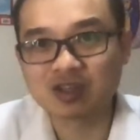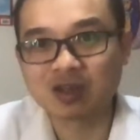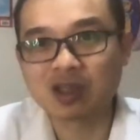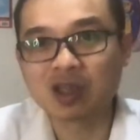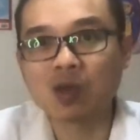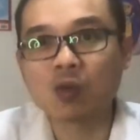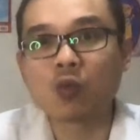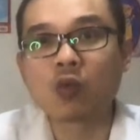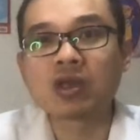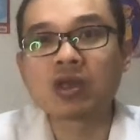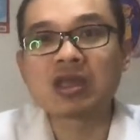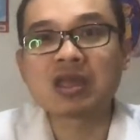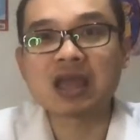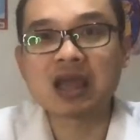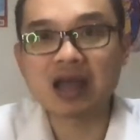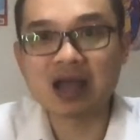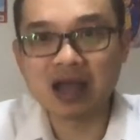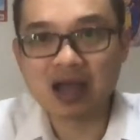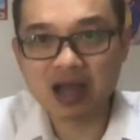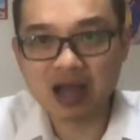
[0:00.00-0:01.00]
Okay, we
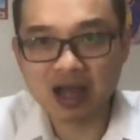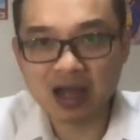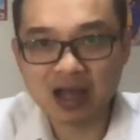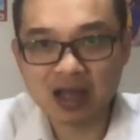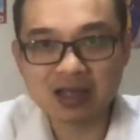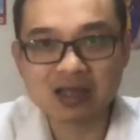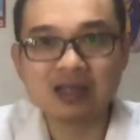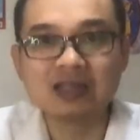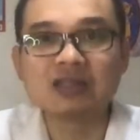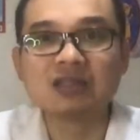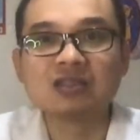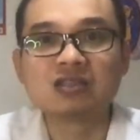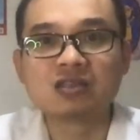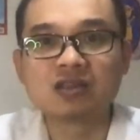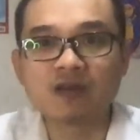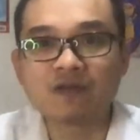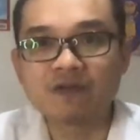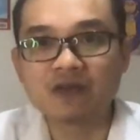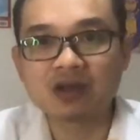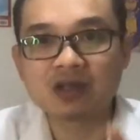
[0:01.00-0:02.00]
are in
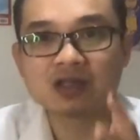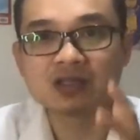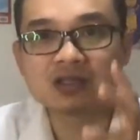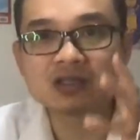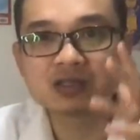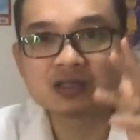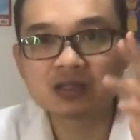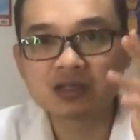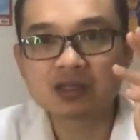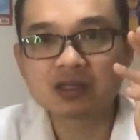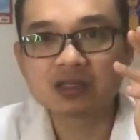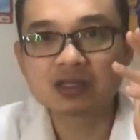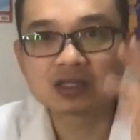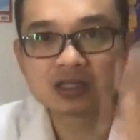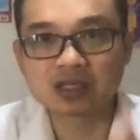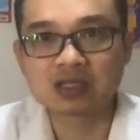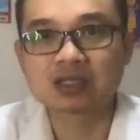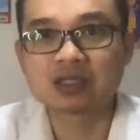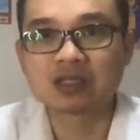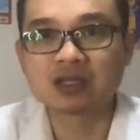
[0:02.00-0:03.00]
different
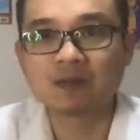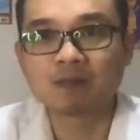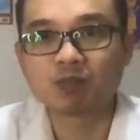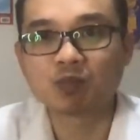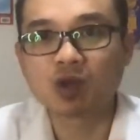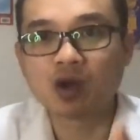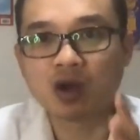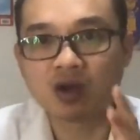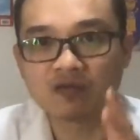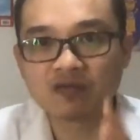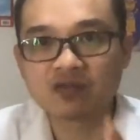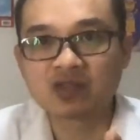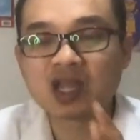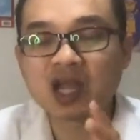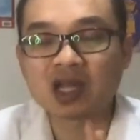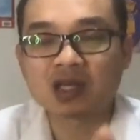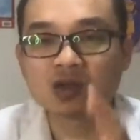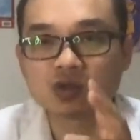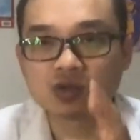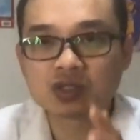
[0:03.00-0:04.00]
system of
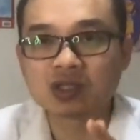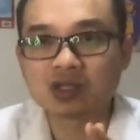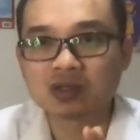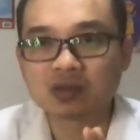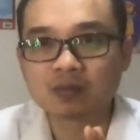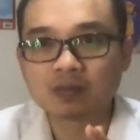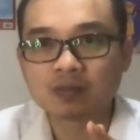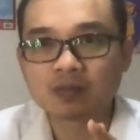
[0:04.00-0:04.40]
diagnosing,